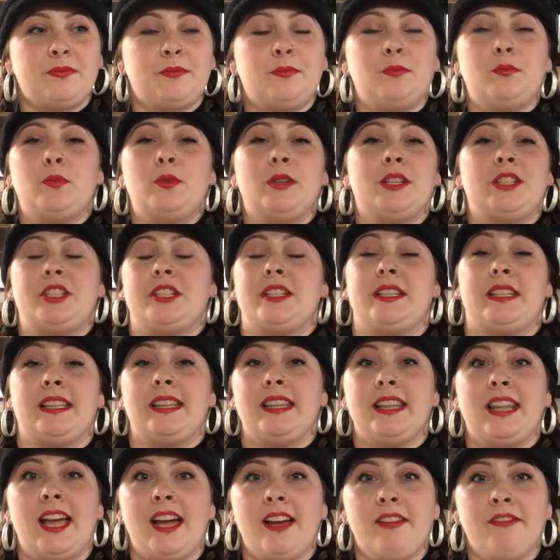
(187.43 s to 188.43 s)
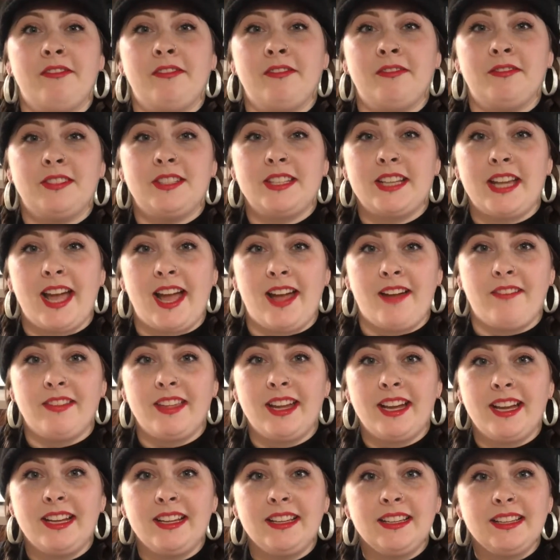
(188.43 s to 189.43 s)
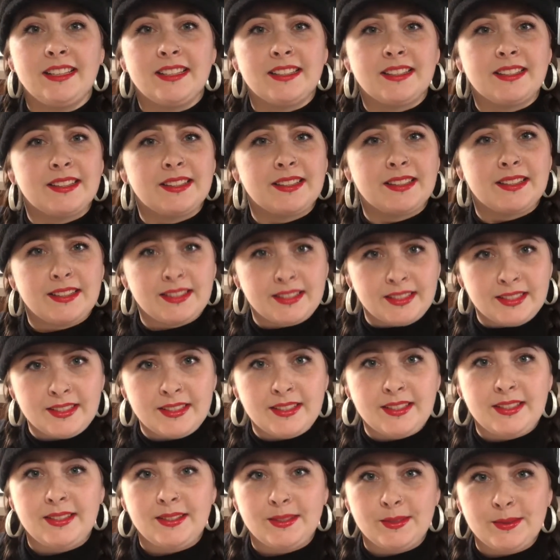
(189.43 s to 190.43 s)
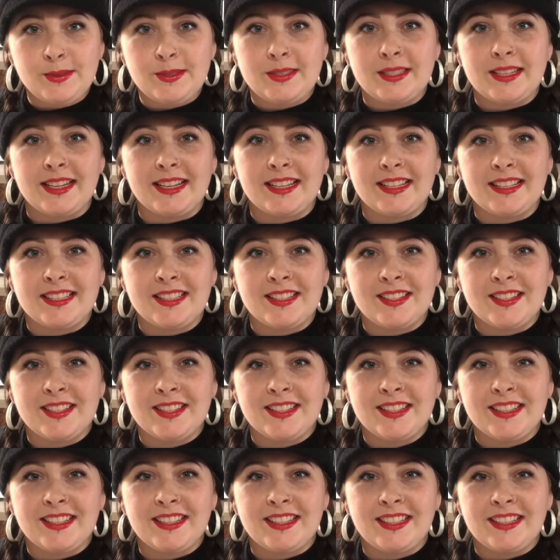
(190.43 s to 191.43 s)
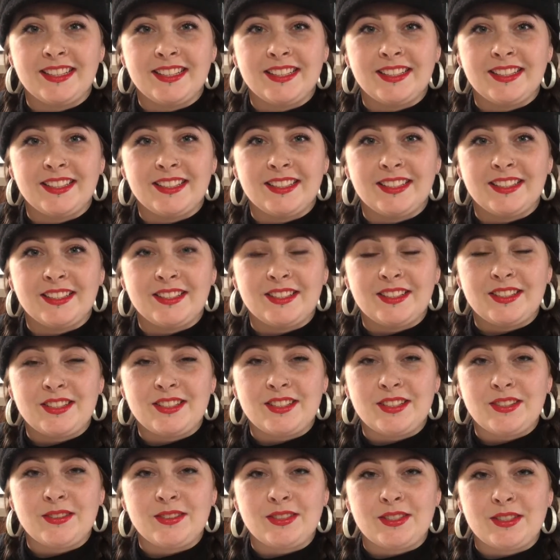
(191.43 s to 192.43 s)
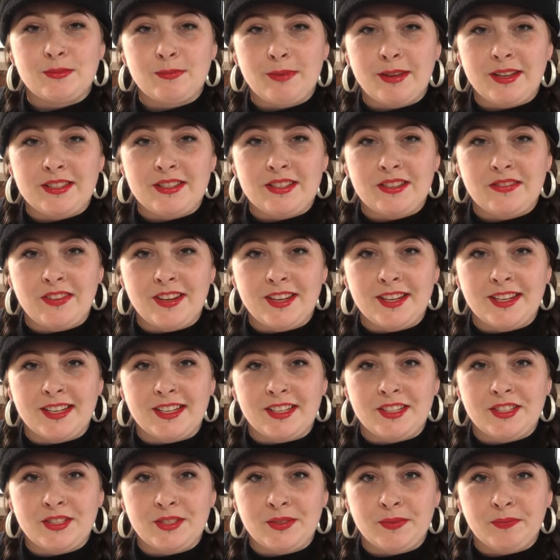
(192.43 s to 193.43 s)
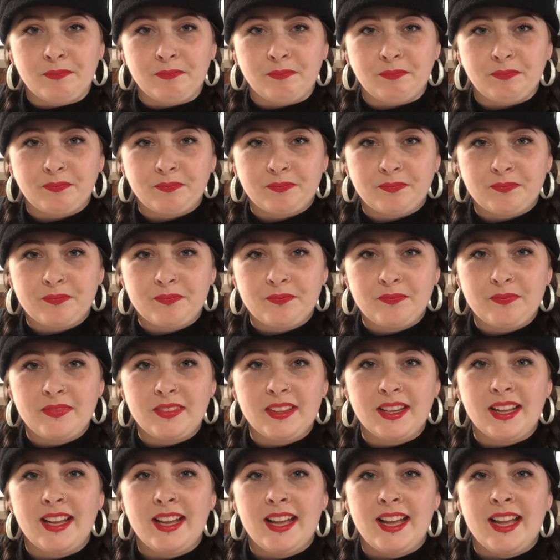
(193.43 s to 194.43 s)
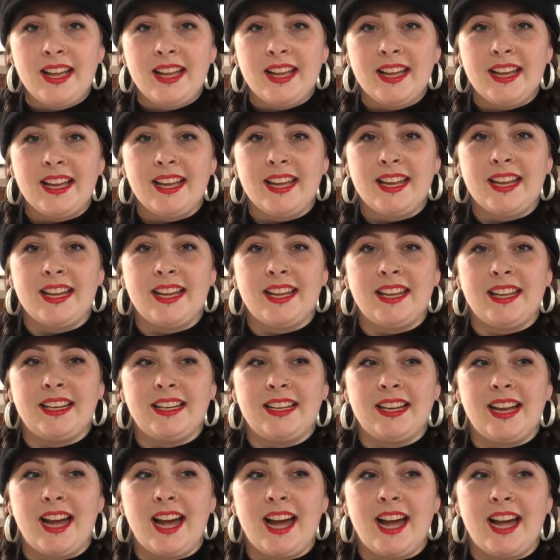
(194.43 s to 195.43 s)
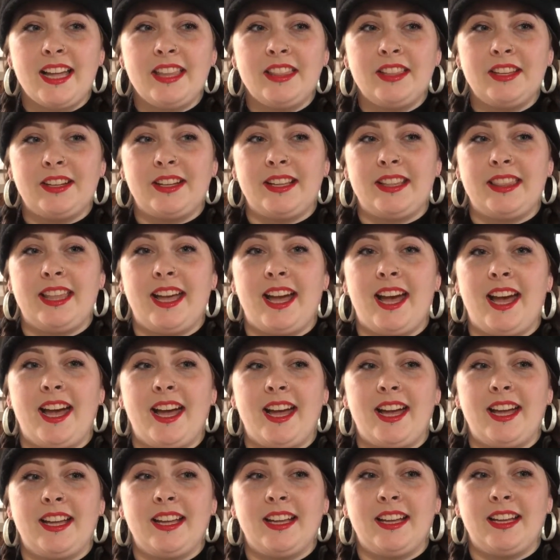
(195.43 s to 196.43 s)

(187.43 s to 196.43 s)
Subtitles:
would just love to have that? Use it to its best advantage. And I look at that,